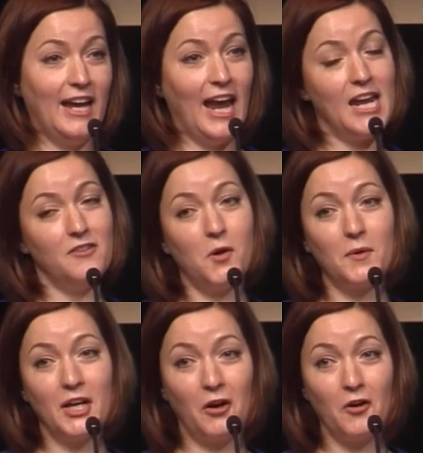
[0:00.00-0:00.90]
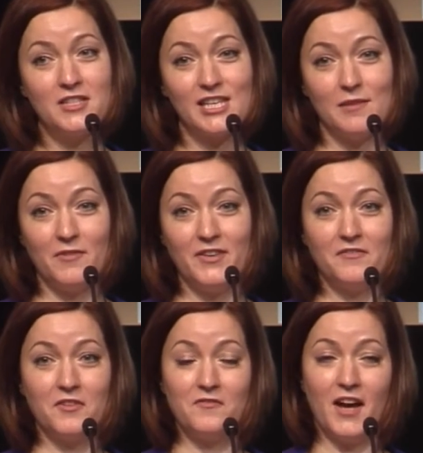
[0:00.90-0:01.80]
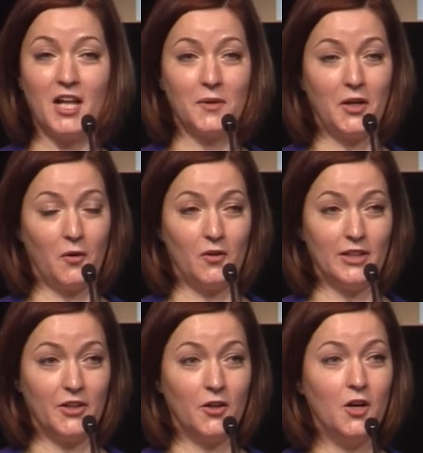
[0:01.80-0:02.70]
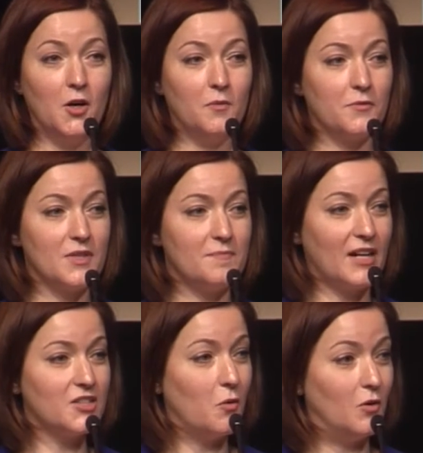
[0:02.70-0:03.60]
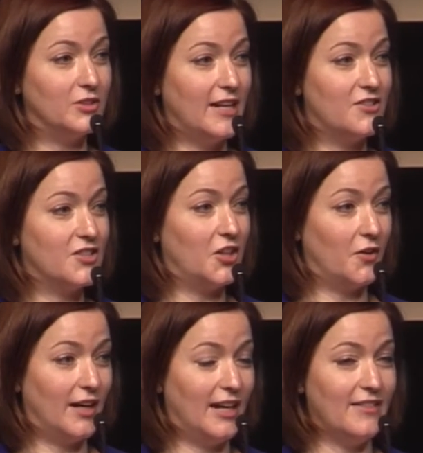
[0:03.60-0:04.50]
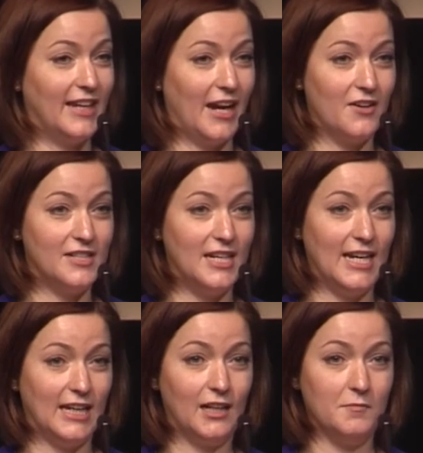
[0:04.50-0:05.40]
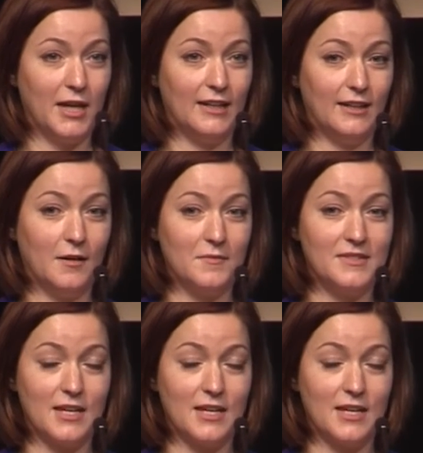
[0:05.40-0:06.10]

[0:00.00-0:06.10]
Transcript: and you've already heard some of it from Valerie earlier with respect to old age security and the guaranteed income